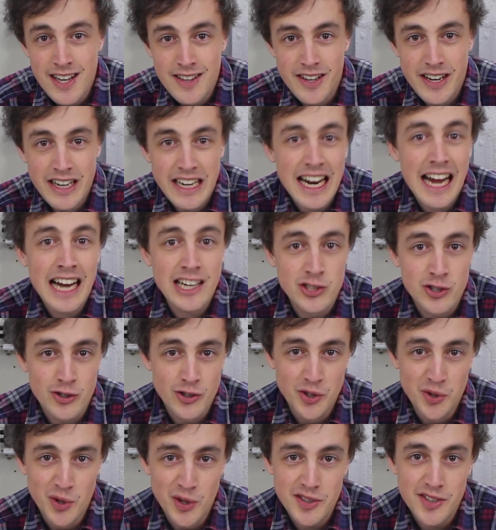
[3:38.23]
that an
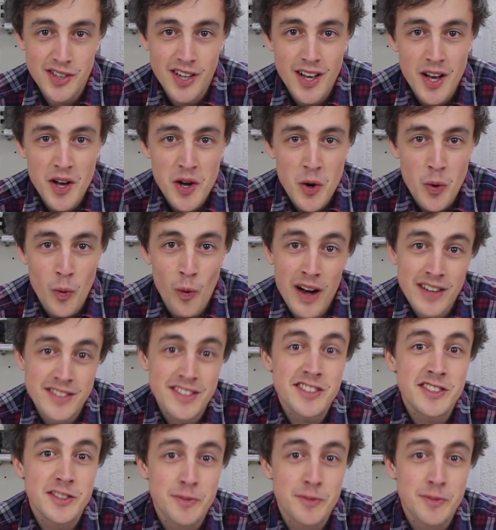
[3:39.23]
astronaut wears a